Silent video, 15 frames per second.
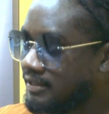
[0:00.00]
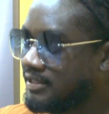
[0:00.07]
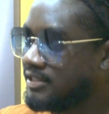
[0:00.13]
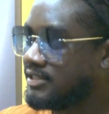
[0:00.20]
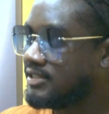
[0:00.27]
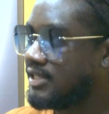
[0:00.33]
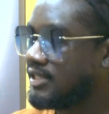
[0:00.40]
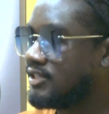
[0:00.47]

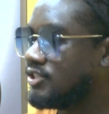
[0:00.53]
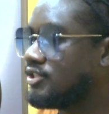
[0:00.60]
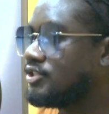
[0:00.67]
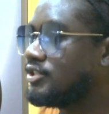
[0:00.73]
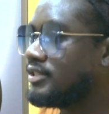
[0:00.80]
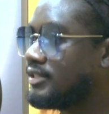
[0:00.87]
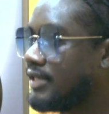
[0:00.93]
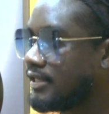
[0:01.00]
distance
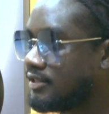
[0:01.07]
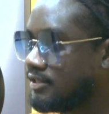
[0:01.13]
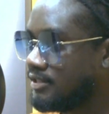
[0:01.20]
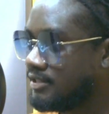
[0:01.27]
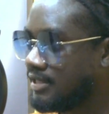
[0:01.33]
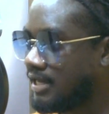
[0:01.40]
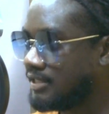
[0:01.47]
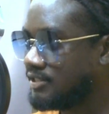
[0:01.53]
to get to the
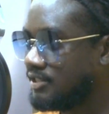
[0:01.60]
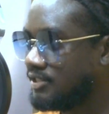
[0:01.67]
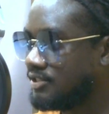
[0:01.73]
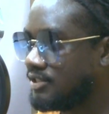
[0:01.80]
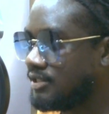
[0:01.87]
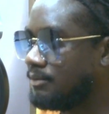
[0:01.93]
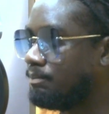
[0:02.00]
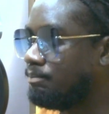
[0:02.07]
gas
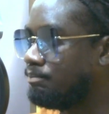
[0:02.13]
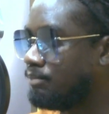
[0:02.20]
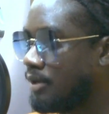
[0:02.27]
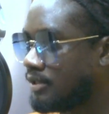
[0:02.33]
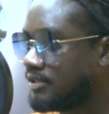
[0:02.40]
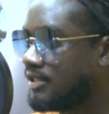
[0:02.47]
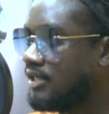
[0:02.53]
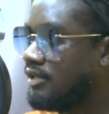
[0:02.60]
station,
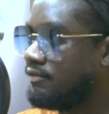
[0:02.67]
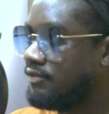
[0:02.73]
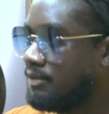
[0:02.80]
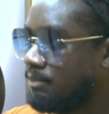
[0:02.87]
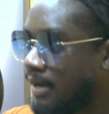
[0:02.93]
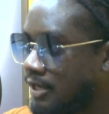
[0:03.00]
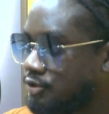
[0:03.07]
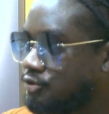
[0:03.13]
but if the
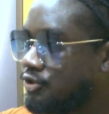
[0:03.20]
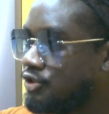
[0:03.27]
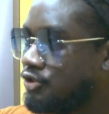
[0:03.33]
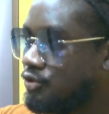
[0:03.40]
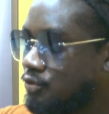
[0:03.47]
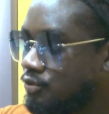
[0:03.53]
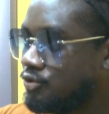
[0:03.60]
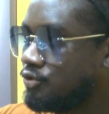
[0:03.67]
battery is
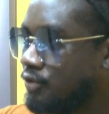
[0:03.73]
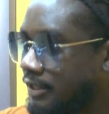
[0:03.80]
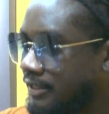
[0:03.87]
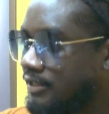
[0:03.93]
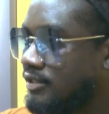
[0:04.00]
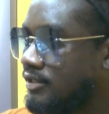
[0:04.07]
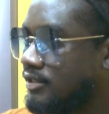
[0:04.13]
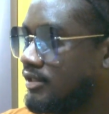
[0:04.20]
too
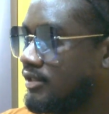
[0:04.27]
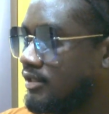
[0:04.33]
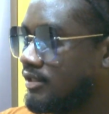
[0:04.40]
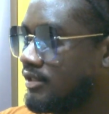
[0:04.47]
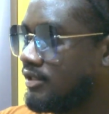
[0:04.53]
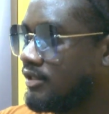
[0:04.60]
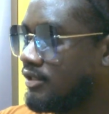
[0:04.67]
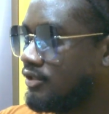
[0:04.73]
drained,
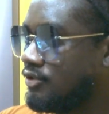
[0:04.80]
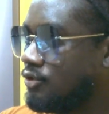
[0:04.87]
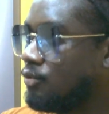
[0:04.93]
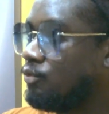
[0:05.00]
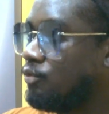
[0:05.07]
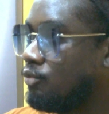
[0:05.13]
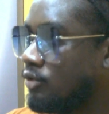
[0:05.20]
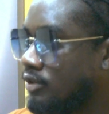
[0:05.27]
you
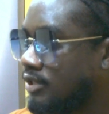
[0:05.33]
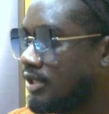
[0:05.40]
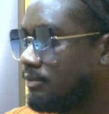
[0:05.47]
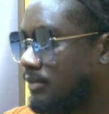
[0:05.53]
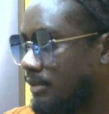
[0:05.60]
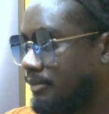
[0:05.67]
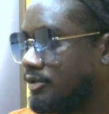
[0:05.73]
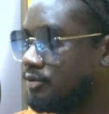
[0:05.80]
will not
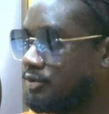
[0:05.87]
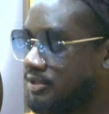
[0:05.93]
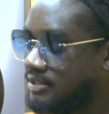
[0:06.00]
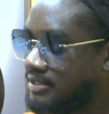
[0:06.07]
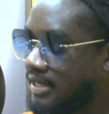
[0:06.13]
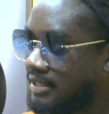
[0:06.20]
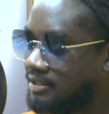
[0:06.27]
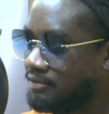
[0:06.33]
be able to
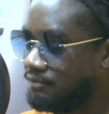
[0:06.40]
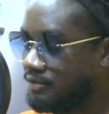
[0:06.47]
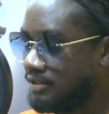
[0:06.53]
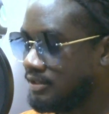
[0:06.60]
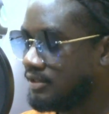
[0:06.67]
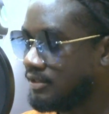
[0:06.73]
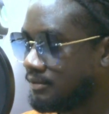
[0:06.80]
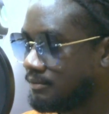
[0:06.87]
restart your
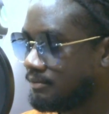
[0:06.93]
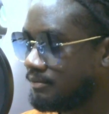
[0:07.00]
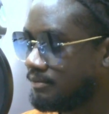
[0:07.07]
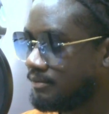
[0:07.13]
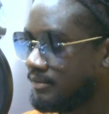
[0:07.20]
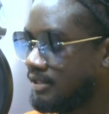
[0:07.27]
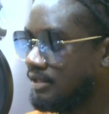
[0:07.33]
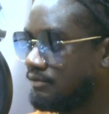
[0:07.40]
vehicle,
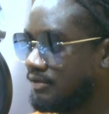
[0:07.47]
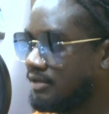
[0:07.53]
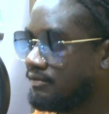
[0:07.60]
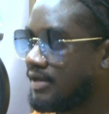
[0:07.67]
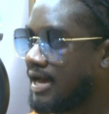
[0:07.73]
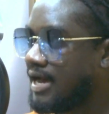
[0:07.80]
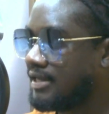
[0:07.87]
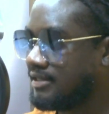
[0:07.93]
even if
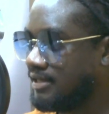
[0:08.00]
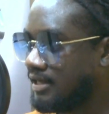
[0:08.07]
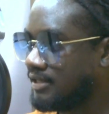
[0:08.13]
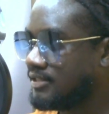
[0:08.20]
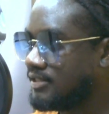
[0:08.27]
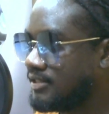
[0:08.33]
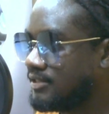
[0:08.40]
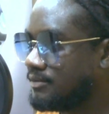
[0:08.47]
you add
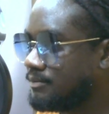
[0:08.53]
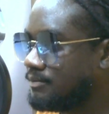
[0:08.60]
gas.